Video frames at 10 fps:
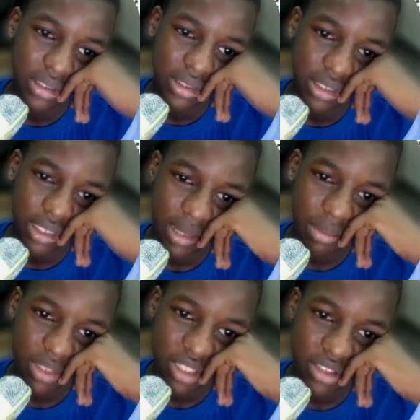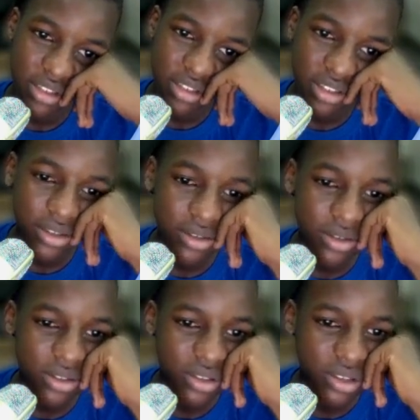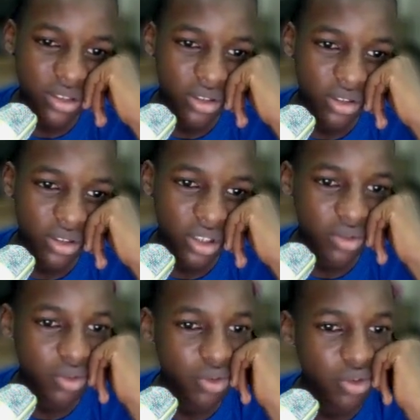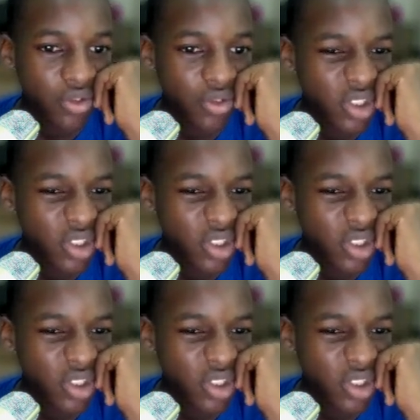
It can be a circle or an oval.